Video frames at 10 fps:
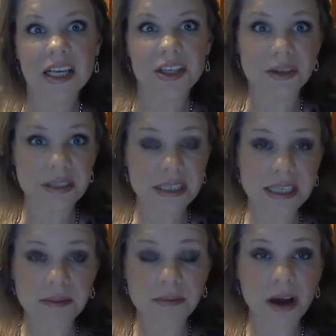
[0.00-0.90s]
You know,
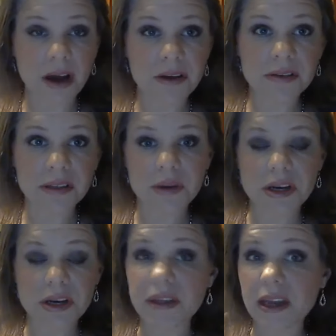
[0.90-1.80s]
today, modernly, we
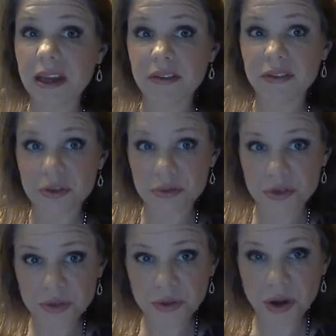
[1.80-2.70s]
know that if you
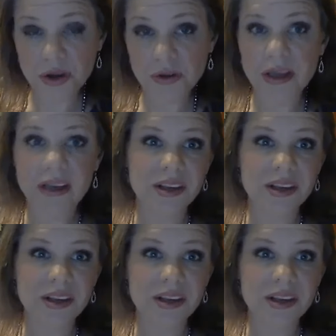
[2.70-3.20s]
smoke,